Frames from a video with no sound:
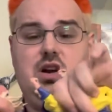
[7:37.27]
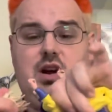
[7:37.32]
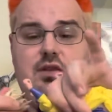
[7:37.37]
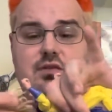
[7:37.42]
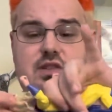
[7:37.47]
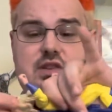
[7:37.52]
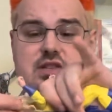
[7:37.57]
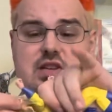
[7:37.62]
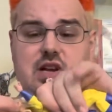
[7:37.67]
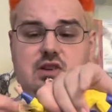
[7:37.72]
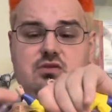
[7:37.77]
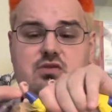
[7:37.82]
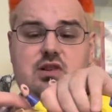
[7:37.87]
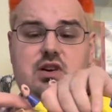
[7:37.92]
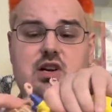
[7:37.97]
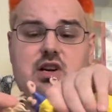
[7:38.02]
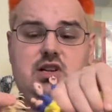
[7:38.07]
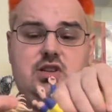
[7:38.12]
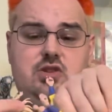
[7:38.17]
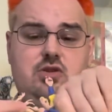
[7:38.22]
of the Sentry
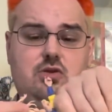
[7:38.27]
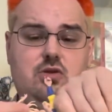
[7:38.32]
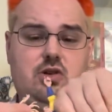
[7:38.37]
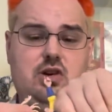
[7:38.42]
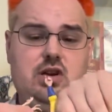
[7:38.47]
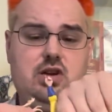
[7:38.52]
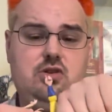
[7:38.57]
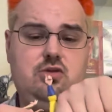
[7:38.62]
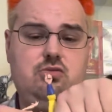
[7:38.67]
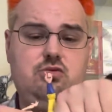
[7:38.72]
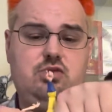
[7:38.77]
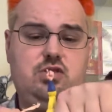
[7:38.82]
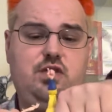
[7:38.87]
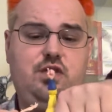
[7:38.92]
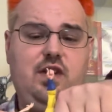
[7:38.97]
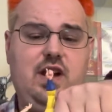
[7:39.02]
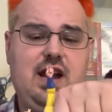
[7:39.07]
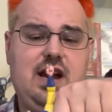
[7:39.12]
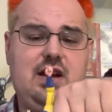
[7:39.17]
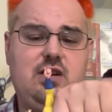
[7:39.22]
unless you're a huge
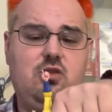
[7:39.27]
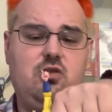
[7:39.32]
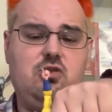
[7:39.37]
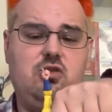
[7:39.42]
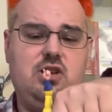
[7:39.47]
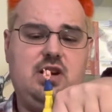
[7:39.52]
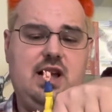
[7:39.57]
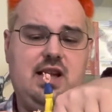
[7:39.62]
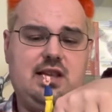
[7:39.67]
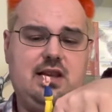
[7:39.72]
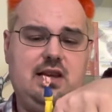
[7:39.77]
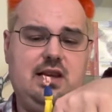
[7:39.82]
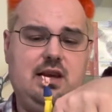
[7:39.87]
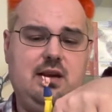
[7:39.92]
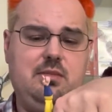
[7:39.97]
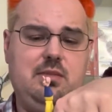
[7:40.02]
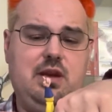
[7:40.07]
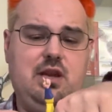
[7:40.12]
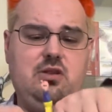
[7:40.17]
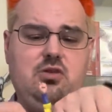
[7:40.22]
fan or lacking
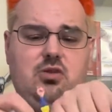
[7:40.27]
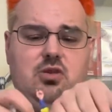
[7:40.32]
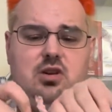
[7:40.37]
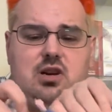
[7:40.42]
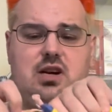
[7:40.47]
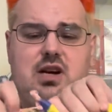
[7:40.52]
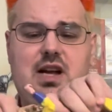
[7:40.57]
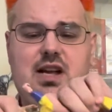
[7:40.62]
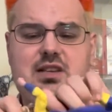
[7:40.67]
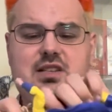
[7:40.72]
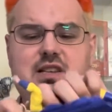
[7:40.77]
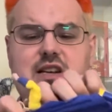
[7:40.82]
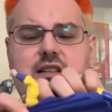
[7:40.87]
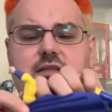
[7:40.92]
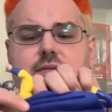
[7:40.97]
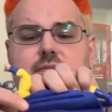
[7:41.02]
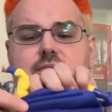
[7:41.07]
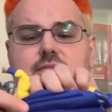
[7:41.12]
him in your collection.